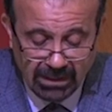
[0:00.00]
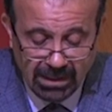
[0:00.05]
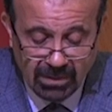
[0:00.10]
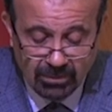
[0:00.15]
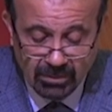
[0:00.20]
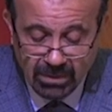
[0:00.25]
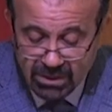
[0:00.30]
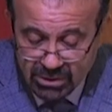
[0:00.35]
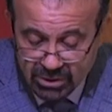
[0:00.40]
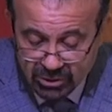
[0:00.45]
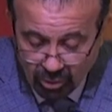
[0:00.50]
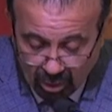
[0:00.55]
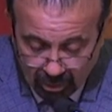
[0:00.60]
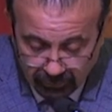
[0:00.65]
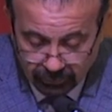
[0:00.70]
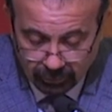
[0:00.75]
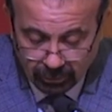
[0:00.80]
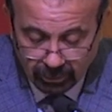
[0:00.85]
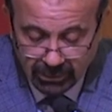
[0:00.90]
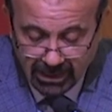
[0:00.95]
claim is
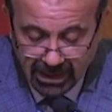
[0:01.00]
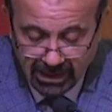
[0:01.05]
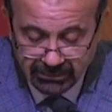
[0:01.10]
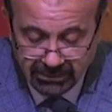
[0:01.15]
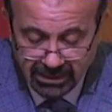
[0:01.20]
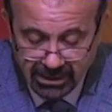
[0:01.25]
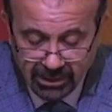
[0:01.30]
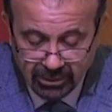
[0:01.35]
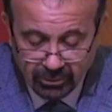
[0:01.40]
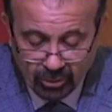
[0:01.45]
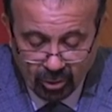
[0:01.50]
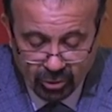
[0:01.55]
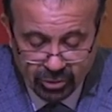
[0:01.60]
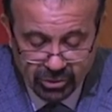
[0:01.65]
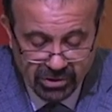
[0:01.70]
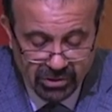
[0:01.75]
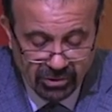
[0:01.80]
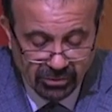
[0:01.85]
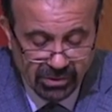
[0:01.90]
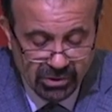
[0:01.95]
novel and
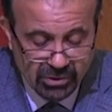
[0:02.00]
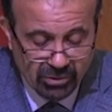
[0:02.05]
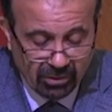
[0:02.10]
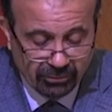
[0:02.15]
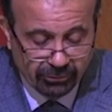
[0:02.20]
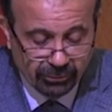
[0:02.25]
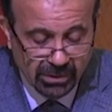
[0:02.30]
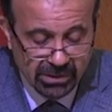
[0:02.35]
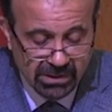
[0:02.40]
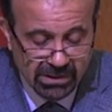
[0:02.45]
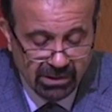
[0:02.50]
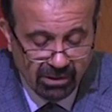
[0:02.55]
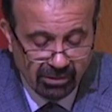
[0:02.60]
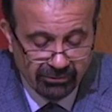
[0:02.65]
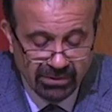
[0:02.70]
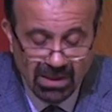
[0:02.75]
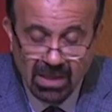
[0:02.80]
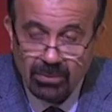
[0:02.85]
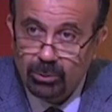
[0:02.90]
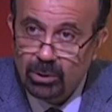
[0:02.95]
encroaches on the sovereignty
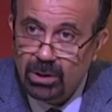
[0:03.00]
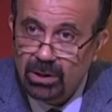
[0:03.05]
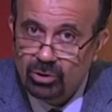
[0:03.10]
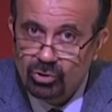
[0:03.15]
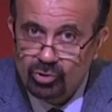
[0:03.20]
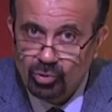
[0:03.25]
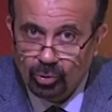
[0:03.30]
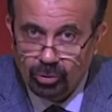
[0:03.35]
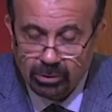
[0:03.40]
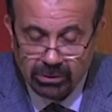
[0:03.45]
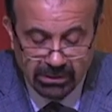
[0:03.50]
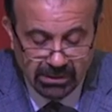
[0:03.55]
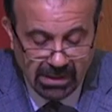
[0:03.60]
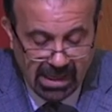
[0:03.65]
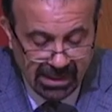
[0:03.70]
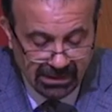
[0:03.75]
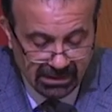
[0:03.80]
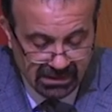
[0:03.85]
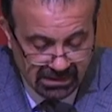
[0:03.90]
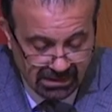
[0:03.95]
of neighboring
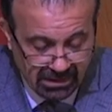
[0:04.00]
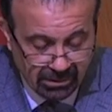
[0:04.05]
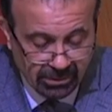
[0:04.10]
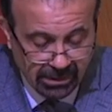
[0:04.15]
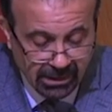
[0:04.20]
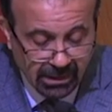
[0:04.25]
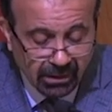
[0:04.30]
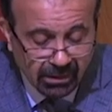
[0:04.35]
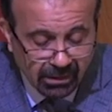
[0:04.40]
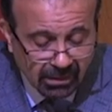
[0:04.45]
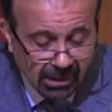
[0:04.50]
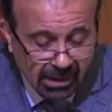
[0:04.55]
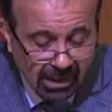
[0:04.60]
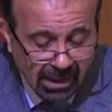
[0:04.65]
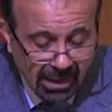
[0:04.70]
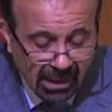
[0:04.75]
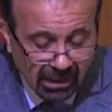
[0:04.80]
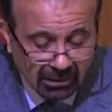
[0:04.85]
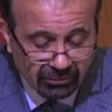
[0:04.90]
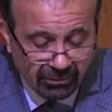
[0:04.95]
Jordan and Syria
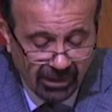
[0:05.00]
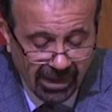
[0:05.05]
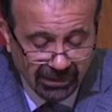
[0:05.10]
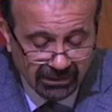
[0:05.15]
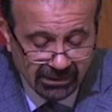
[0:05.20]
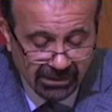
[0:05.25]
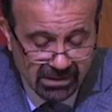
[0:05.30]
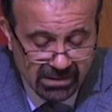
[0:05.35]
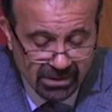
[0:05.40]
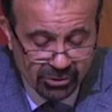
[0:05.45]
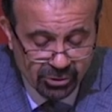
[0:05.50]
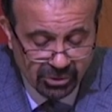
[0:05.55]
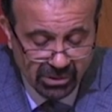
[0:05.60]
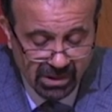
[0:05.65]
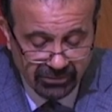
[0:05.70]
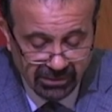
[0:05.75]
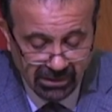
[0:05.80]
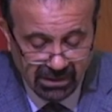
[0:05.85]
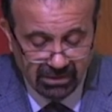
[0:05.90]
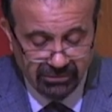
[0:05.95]
and violates the
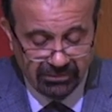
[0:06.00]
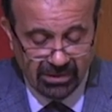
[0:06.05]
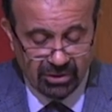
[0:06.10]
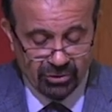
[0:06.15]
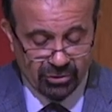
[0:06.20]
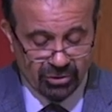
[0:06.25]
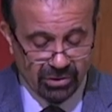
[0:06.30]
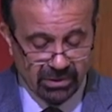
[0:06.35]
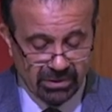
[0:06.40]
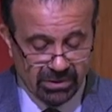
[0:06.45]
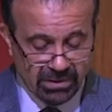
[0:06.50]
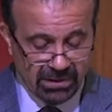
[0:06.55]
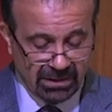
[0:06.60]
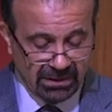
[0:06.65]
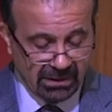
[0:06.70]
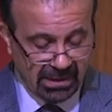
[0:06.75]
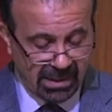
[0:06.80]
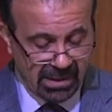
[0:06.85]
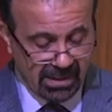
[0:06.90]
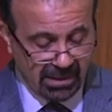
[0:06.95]
Geneva Conventions
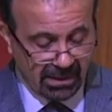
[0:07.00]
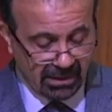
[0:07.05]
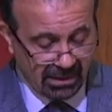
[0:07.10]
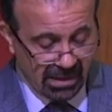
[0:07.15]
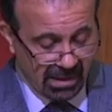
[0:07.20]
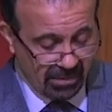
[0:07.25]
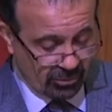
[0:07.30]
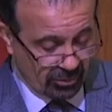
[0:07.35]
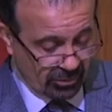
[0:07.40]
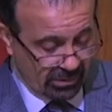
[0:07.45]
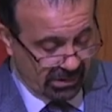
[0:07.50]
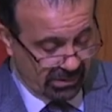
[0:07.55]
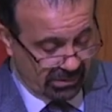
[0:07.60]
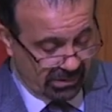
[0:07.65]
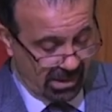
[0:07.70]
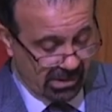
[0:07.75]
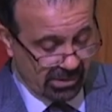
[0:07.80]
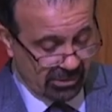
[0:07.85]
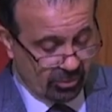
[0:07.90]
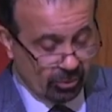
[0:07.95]
in laying claim to these
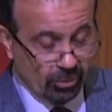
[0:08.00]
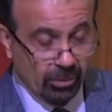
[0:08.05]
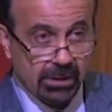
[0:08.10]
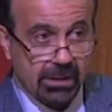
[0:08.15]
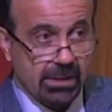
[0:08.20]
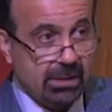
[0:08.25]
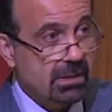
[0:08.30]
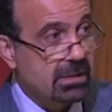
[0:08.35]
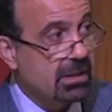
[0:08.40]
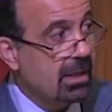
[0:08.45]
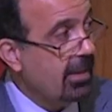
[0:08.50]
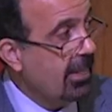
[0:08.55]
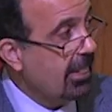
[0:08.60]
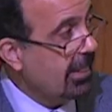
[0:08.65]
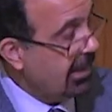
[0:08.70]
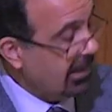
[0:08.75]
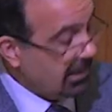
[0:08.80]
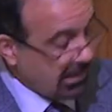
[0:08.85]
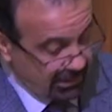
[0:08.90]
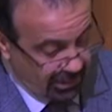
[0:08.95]
territories,
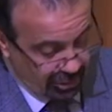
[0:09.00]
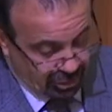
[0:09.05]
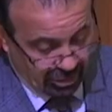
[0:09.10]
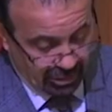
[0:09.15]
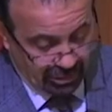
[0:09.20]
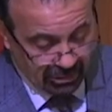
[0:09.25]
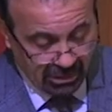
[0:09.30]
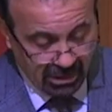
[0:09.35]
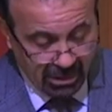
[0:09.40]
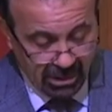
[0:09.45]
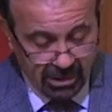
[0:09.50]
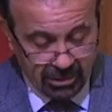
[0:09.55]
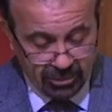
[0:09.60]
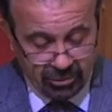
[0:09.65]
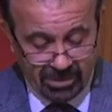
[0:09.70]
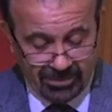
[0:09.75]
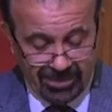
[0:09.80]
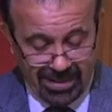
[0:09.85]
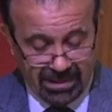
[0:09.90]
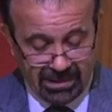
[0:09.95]
in addition
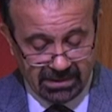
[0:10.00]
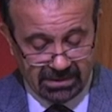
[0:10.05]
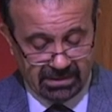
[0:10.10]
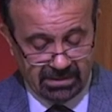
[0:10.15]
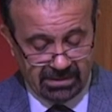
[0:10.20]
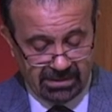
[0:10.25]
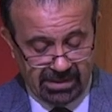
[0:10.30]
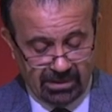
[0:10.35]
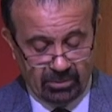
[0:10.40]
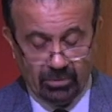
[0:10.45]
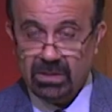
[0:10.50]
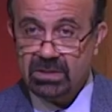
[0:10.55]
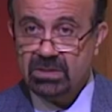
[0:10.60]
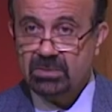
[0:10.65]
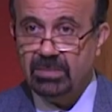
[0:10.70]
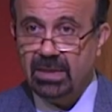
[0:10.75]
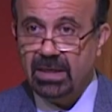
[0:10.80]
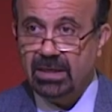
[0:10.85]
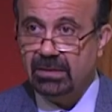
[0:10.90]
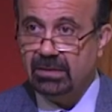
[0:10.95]
to the Palestinian
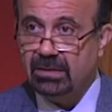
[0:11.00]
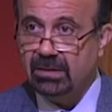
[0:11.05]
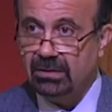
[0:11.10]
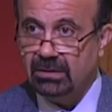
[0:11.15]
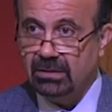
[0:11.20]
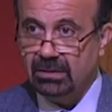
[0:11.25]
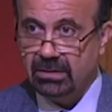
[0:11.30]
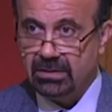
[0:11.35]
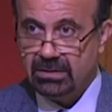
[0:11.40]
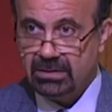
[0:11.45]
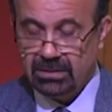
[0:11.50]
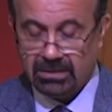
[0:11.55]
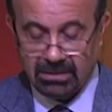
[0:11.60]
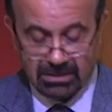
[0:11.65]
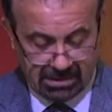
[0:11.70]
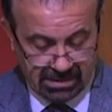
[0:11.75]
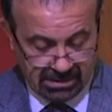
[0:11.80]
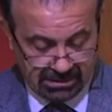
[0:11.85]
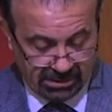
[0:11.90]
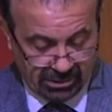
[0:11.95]
West Bank,
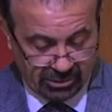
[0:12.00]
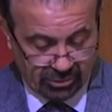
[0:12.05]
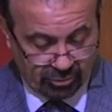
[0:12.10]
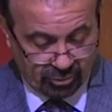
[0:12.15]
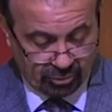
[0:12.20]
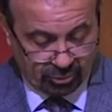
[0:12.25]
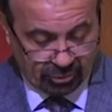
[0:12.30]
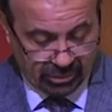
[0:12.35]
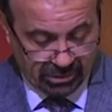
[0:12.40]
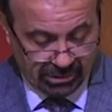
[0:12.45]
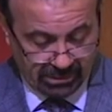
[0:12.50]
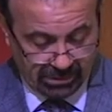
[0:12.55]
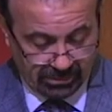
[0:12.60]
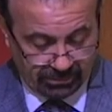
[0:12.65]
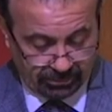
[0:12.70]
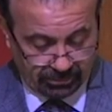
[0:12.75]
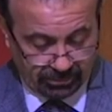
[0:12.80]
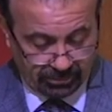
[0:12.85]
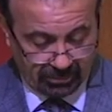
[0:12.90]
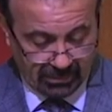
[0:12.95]
Gaza, and East
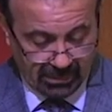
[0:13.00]
Jerusalem.